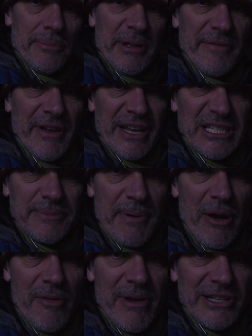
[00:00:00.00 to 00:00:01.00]
a little bit of
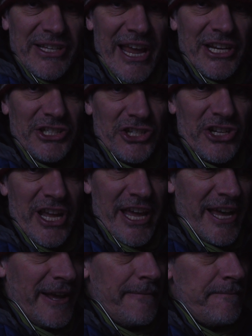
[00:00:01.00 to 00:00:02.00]
experimentation
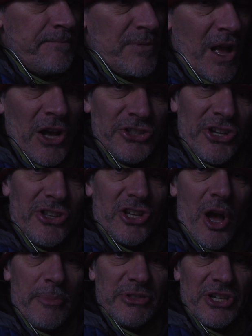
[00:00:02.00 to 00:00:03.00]
here. I'll show you the
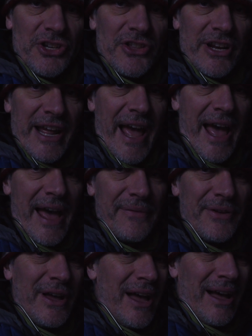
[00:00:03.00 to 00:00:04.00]
composition that I
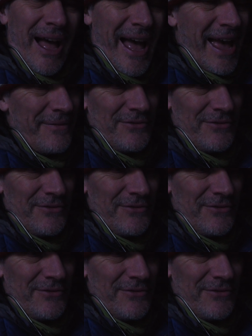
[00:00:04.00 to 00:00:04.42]
have. I